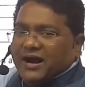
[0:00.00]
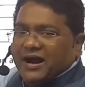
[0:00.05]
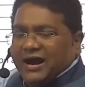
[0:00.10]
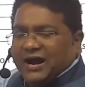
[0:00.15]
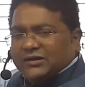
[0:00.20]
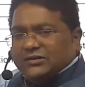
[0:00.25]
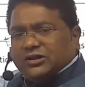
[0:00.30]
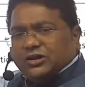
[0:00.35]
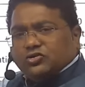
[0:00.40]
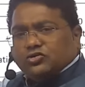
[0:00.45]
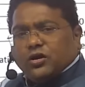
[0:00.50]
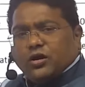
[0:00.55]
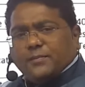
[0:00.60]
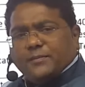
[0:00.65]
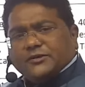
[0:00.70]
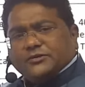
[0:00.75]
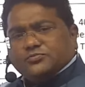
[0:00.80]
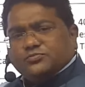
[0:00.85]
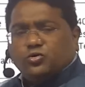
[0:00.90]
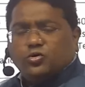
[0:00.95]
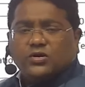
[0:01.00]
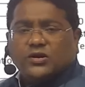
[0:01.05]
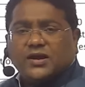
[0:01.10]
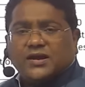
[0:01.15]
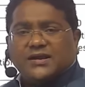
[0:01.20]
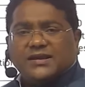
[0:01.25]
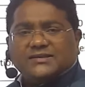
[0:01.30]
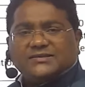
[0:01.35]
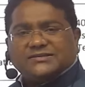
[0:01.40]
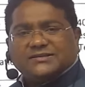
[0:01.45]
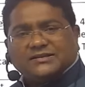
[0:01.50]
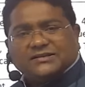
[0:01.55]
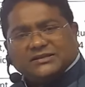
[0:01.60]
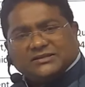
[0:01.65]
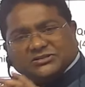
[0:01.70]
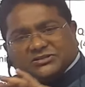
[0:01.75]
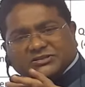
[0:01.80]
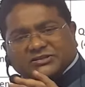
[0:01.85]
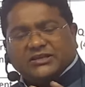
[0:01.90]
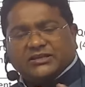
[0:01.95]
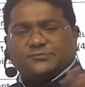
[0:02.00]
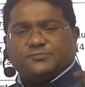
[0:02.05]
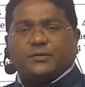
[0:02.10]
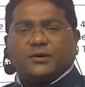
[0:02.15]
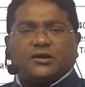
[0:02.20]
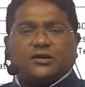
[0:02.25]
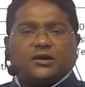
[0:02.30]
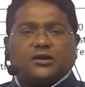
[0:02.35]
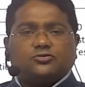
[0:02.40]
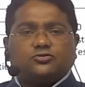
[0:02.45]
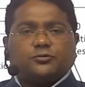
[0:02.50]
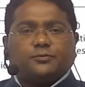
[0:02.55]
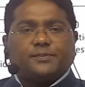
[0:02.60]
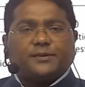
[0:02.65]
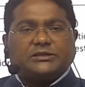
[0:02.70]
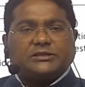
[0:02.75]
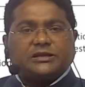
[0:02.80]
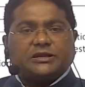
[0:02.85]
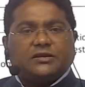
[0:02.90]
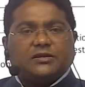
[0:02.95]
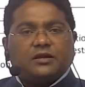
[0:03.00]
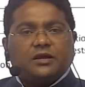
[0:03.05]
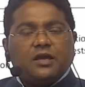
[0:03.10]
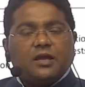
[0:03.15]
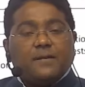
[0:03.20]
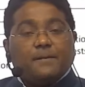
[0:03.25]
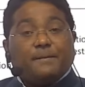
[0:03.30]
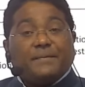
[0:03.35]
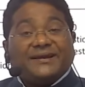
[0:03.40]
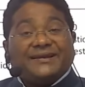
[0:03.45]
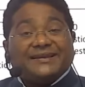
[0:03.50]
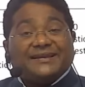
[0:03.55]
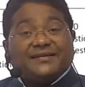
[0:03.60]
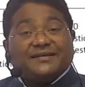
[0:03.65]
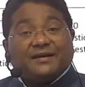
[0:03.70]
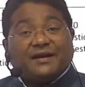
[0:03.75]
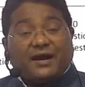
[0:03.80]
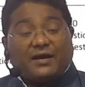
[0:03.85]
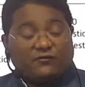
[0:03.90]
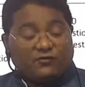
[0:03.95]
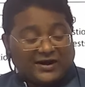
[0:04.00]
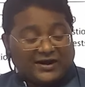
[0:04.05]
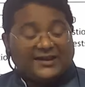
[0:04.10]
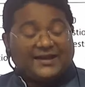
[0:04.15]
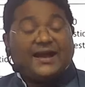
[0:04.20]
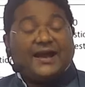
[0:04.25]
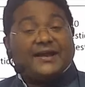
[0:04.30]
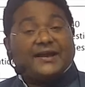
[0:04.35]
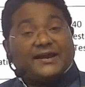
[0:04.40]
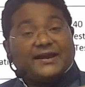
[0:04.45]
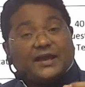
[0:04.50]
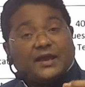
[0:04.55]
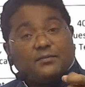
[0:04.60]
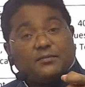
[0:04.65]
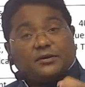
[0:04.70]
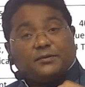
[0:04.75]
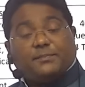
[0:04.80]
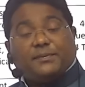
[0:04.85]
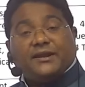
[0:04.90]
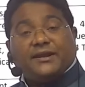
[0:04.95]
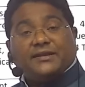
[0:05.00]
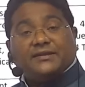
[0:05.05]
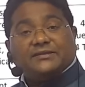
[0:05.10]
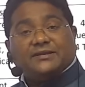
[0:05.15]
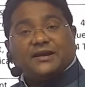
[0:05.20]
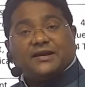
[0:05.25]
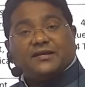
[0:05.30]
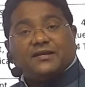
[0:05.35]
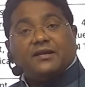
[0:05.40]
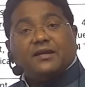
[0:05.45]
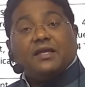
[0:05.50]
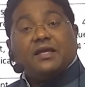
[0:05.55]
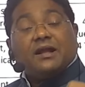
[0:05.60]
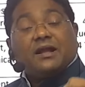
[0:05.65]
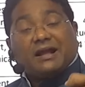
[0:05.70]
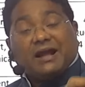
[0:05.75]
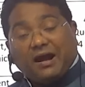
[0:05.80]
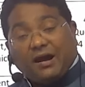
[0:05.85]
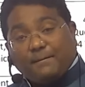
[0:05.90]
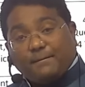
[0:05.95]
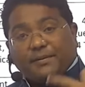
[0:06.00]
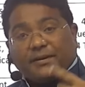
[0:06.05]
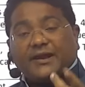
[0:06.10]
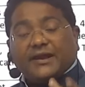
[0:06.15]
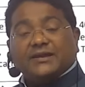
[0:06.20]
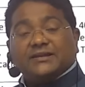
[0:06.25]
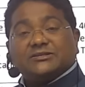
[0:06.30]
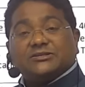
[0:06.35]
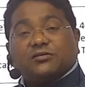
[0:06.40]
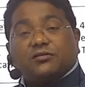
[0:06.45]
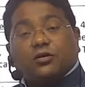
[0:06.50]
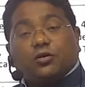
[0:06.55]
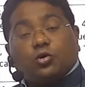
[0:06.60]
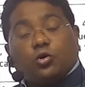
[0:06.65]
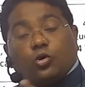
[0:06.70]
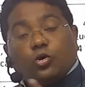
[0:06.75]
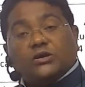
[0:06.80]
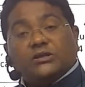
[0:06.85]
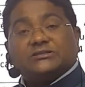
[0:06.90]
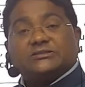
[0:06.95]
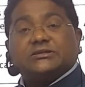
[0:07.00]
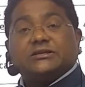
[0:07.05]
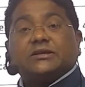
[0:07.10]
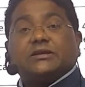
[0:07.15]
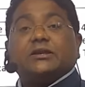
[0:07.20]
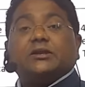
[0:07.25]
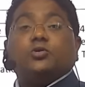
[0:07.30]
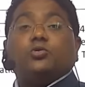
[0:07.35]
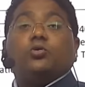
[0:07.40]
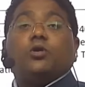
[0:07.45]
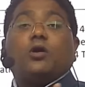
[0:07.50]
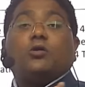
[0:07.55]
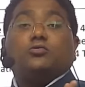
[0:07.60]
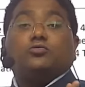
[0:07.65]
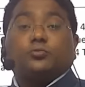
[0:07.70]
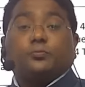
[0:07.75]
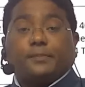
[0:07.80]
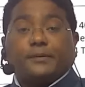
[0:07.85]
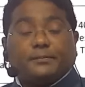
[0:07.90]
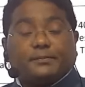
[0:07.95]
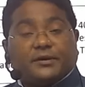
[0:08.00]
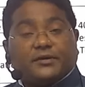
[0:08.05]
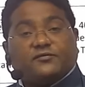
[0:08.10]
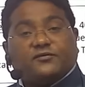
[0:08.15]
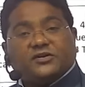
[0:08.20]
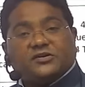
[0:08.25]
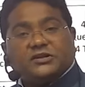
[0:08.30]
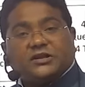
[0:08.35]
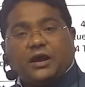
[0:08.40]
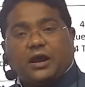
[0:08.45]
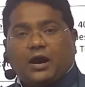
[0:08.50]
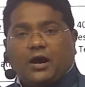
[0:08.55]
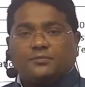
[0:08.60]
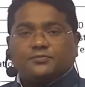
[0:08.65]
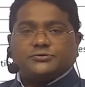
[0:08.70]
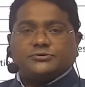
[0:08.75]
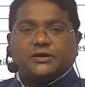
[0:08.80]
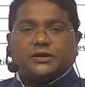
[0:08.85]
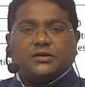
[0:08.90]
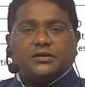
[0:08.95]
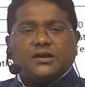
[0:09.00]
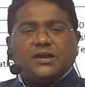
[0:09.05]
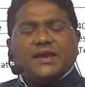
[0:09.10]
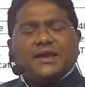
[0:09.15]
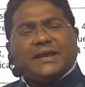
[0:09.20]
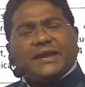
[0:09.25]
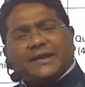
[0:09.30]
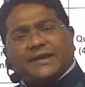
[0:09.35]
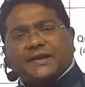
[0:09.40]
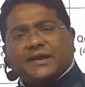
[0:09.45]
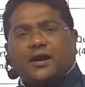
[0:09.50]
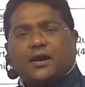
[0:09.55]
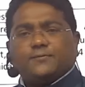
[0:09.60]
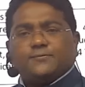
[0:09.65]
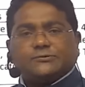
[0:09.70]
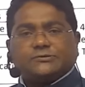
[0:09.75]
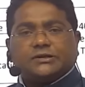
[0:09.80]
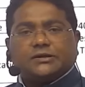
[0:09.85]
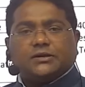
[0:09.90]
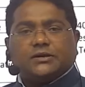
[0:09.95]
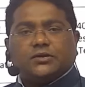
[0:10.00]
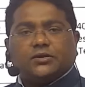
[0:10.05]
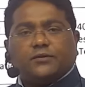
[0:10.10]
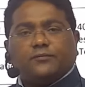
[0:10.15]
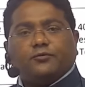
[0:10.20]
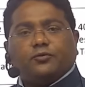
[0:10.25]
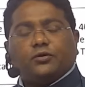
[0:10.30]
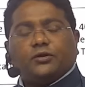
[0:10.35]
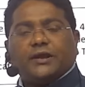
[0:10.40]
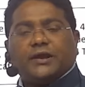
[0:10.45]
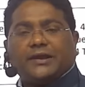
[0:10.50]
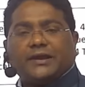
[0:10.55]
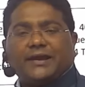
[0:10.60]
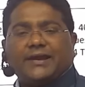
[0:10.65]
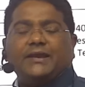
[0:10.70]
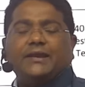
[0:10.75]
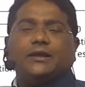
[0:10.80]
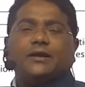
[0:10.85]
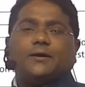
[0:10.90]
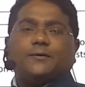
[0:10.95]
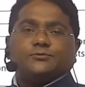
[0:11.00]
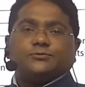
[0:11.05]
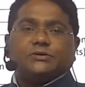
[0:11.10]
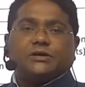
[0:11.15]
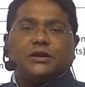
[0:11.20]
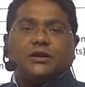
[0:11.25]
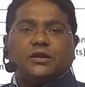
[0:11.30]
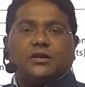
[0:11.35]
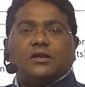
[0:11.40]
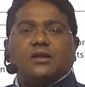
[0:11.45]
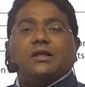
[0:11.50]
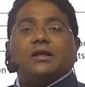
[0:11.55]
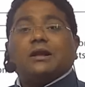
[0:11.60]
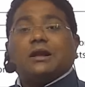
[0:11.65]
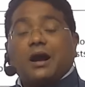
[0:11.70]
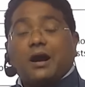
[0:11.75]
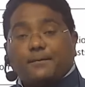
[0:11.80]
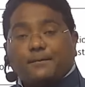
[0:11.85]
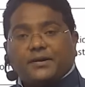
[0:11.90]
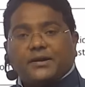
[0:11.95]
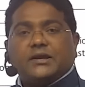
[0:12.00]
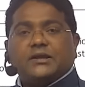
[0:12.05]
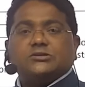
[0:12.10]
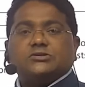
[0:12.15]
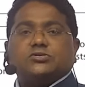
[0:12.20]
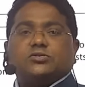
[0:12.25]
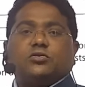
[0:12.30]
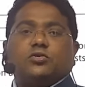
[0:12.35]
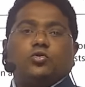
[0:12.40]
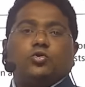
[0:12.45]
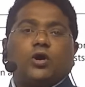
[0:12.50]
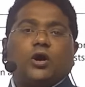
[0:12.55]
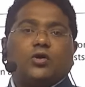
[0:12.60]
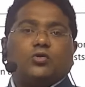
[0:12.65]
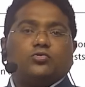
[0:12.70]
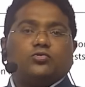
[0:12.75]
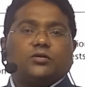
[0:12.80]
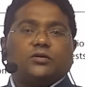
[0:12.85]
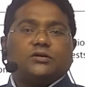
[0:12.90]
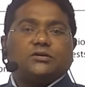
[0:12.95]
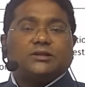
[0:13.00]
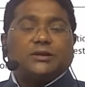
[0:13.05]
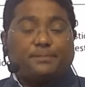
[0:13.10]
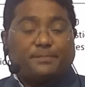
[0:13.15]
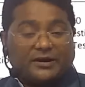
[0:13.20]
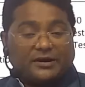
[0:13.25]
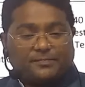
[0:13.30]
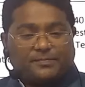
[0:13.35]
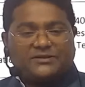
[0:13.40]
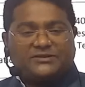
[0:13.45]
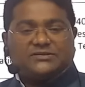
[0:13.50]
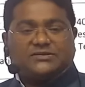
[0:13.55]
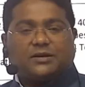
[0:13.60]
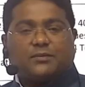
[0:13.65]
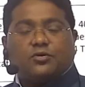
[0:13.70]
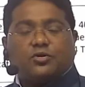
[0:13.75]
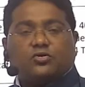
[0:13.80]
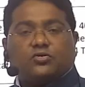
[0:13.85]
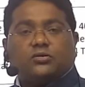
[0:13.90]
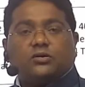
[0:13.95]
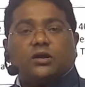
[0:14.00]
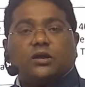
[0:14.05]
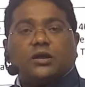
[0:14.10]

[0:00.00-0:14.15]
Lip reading: Other topics more or less in the GS part also present. But what again I am repeating that comprehensively, holistically you have to prepare for the optional. Any optional, if you take any optional, comprehensively you have to read. The purpose is about